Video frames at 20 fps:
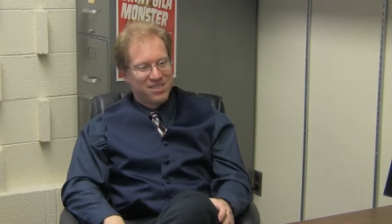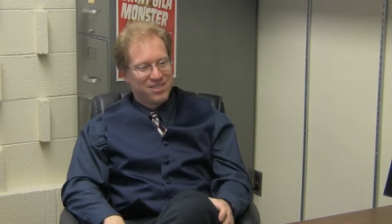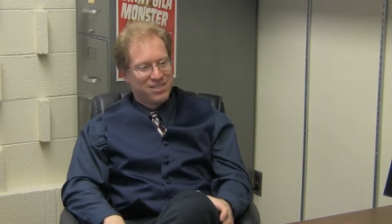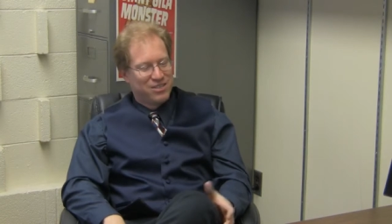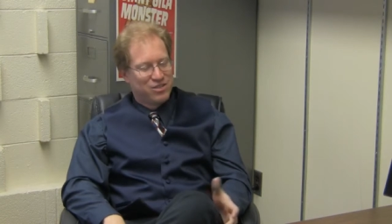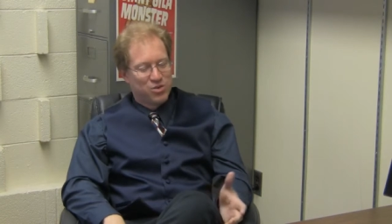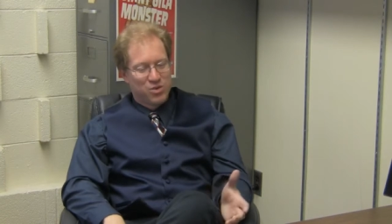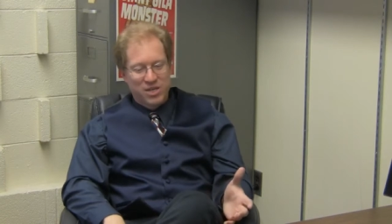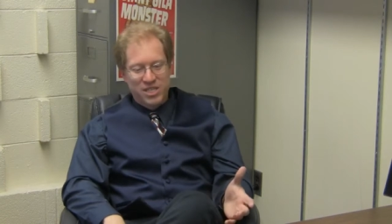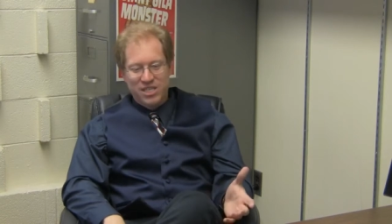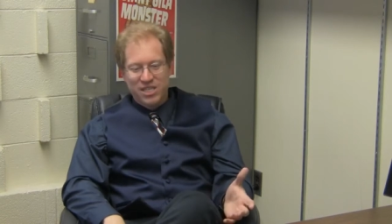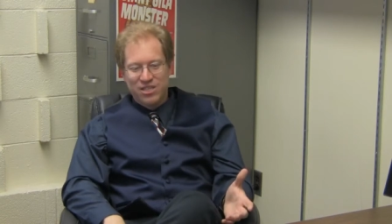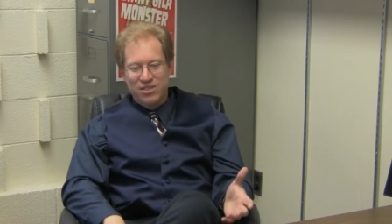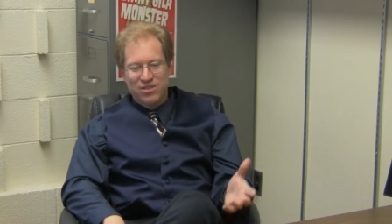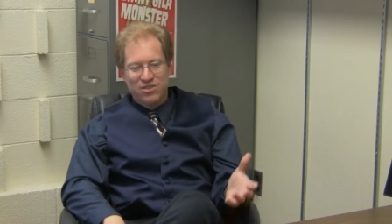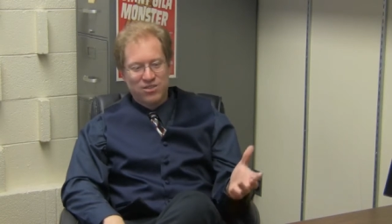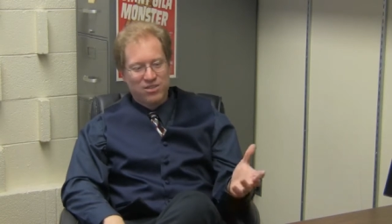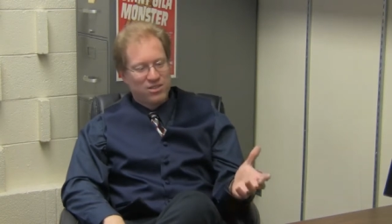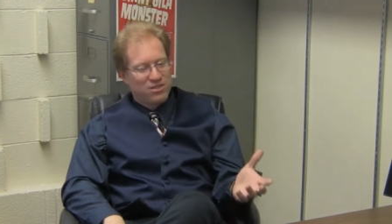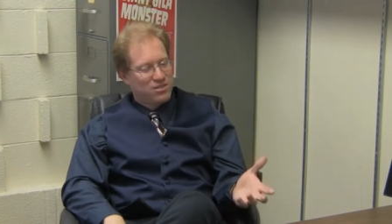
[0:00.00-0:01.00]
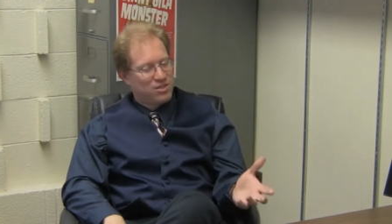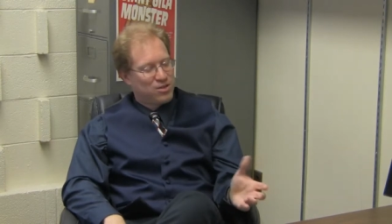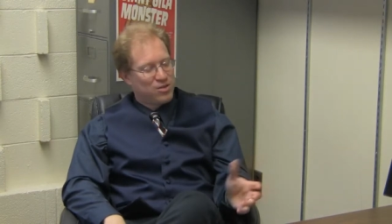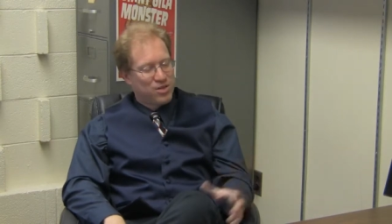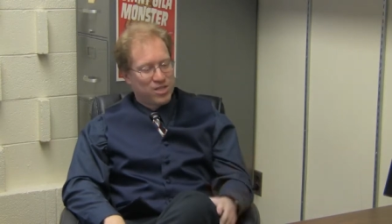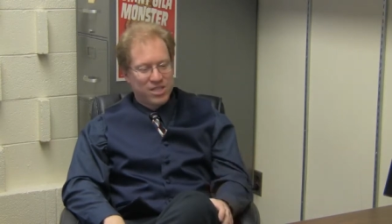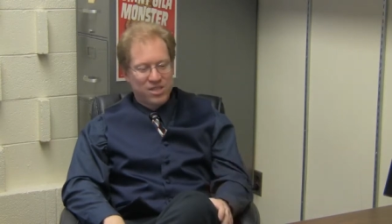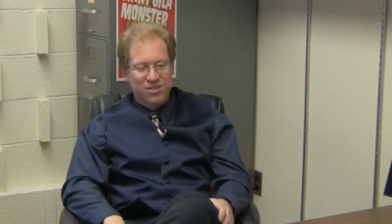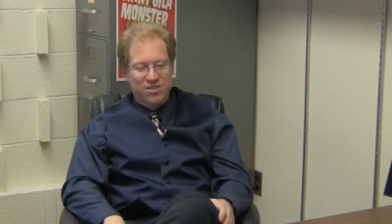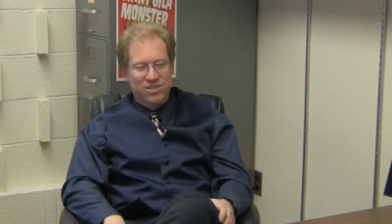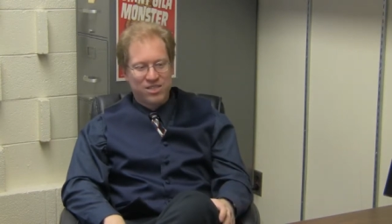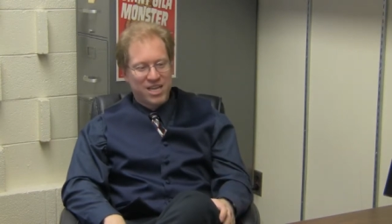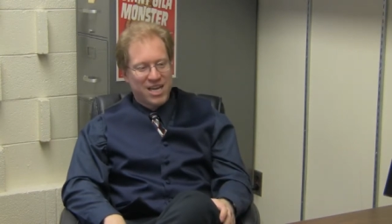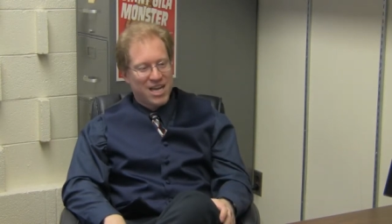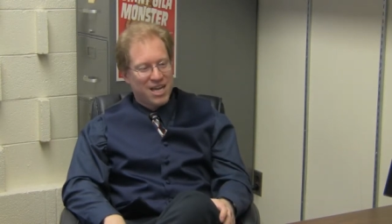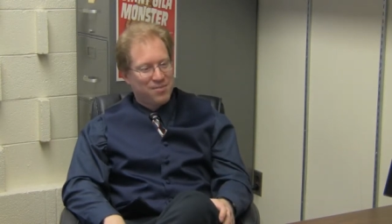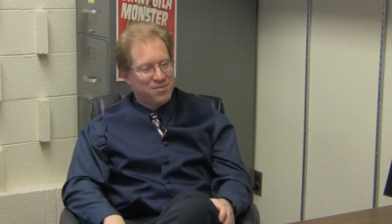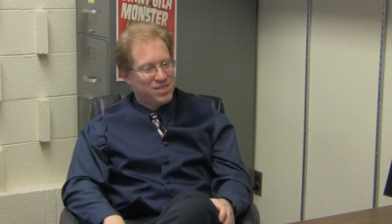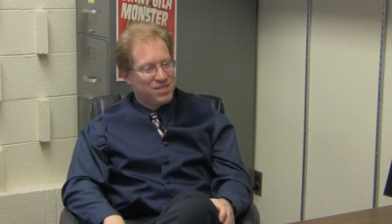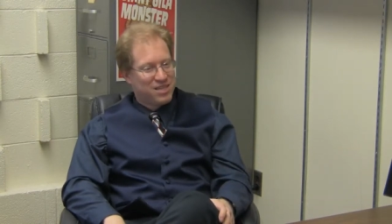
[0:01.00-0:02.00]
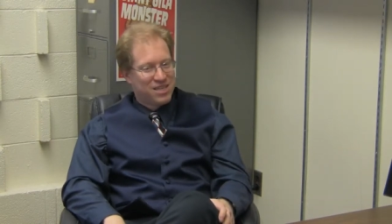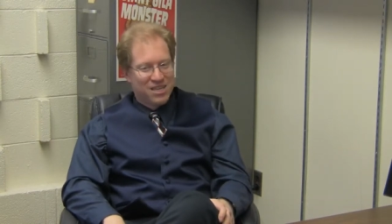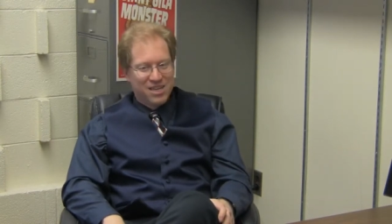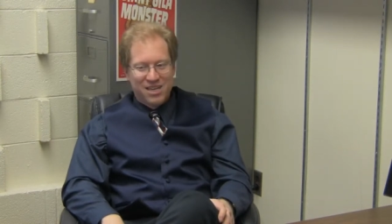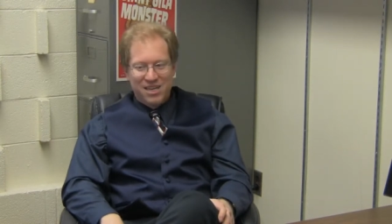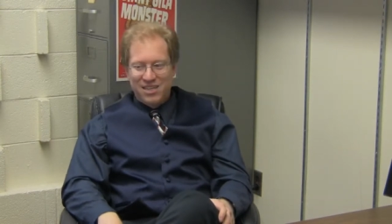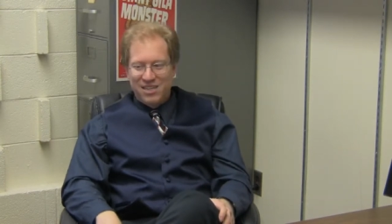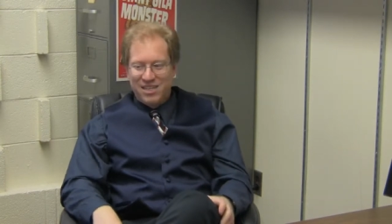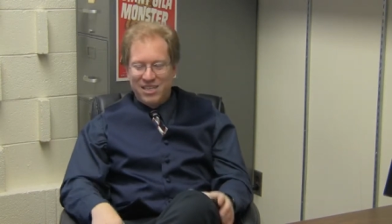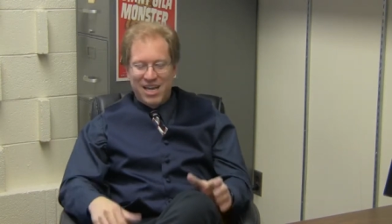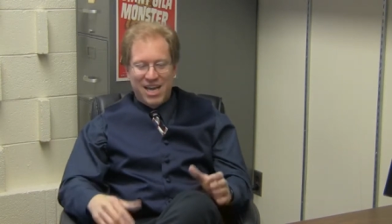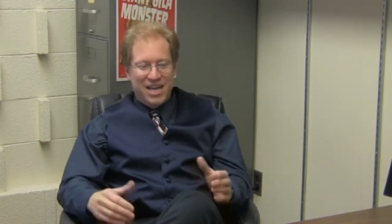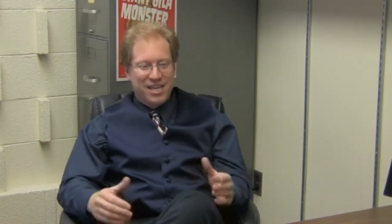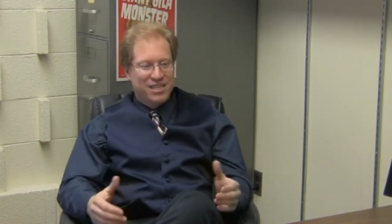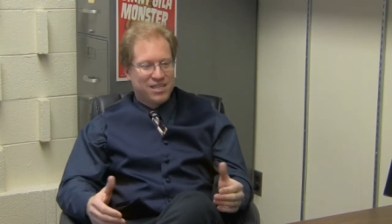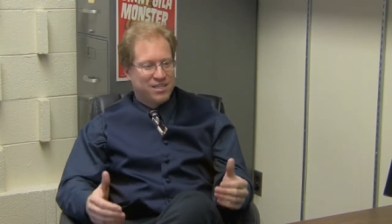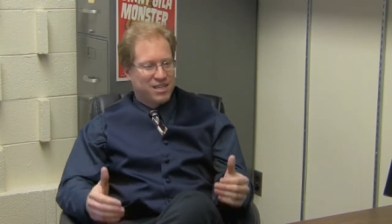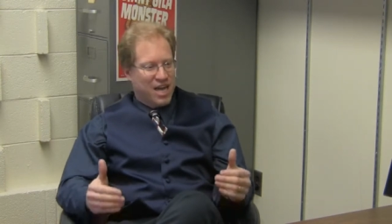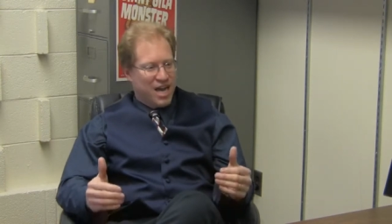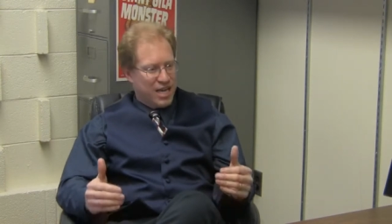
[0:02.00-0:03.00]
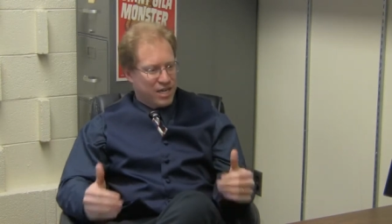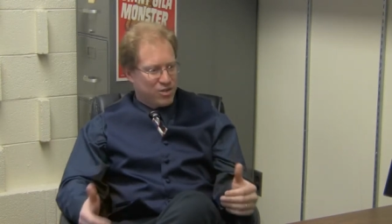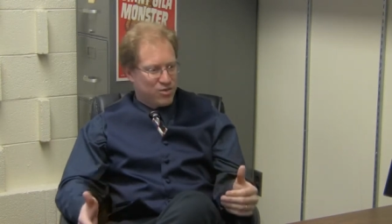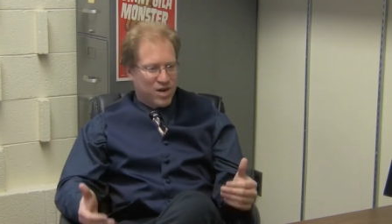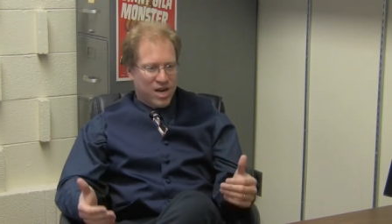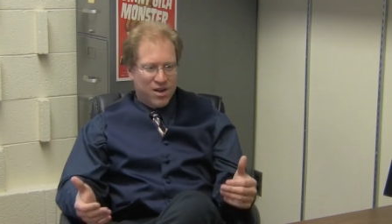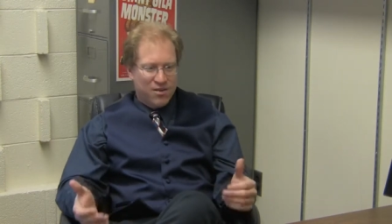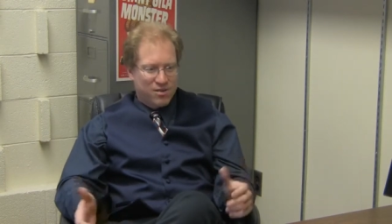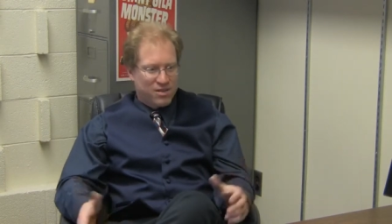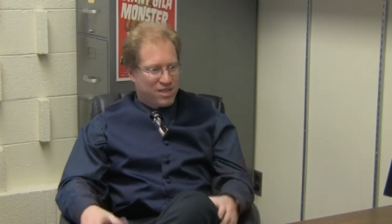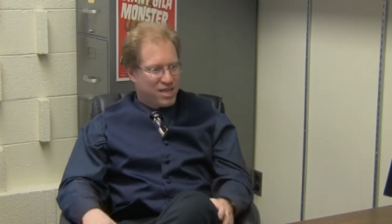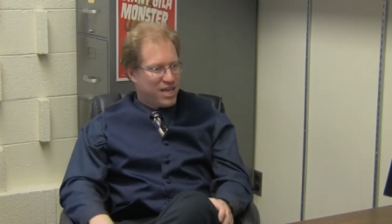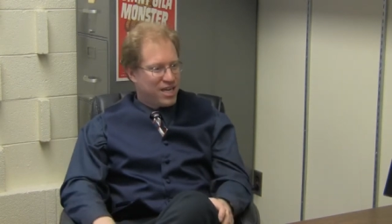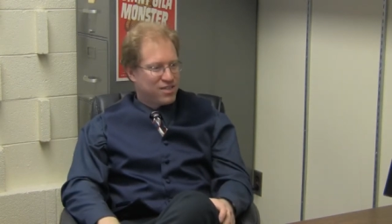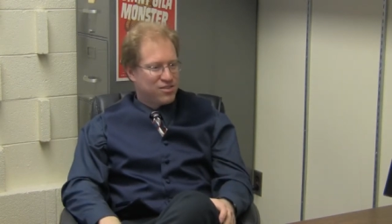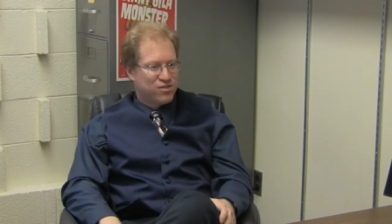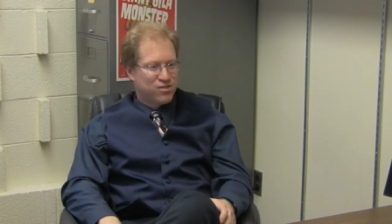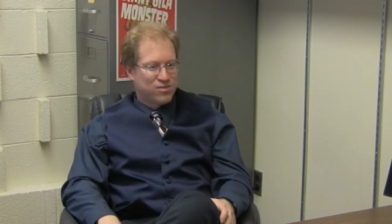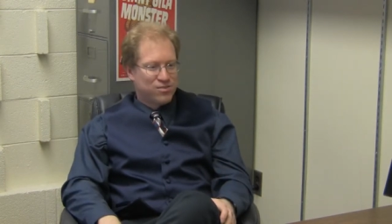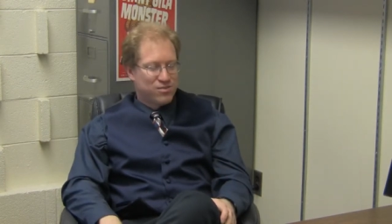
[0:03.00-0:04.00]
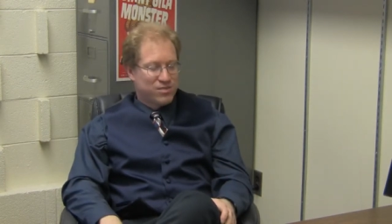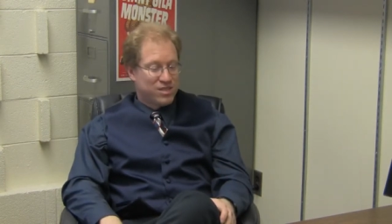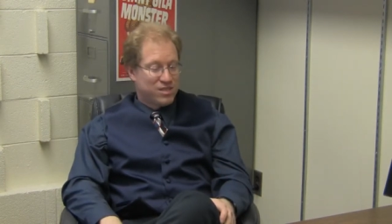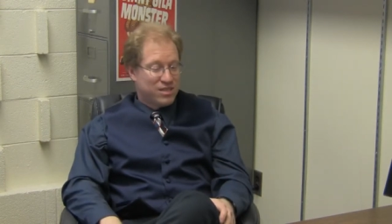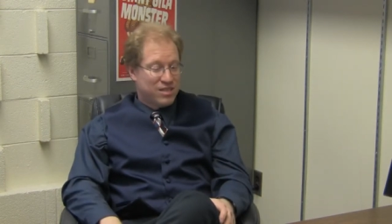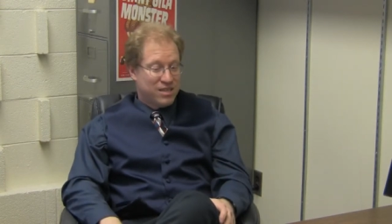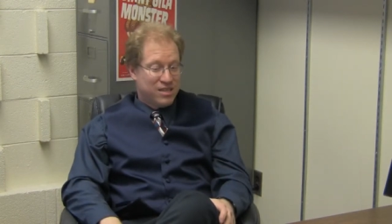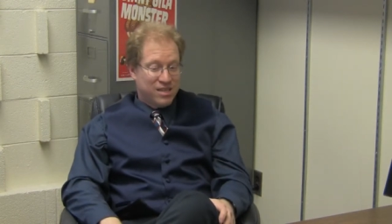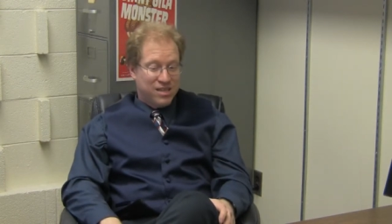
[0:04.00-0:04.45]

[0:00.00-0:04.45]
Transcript: In 20 years, 30 years tops, the on-ground classrooms,